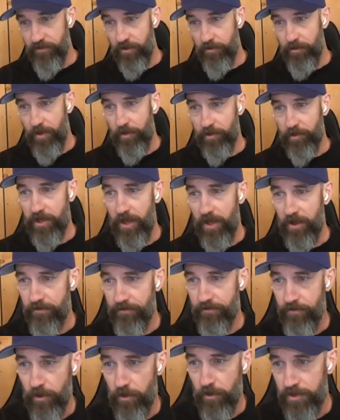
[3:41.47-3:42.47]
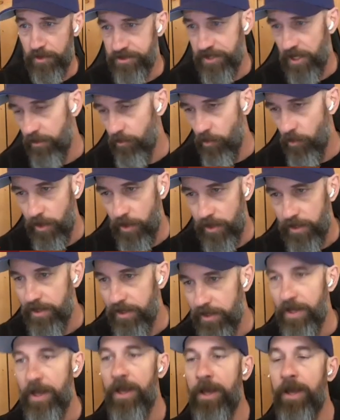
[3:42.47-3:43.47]
for a public accounting firm in January,
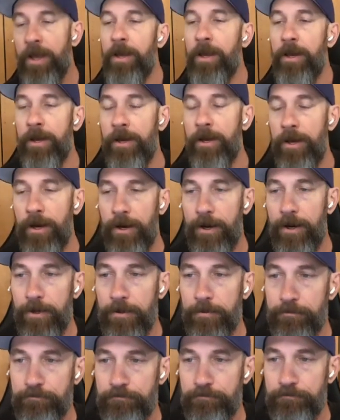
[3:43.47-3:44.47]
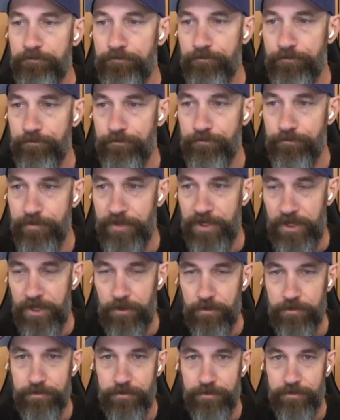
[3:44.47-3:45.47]
you
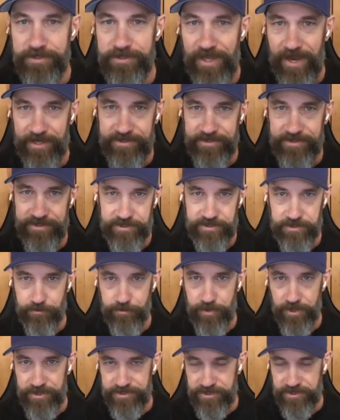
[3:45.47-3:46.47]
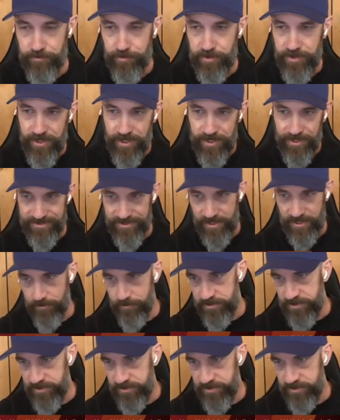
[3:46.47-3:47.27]
know, tax season plus CPA exam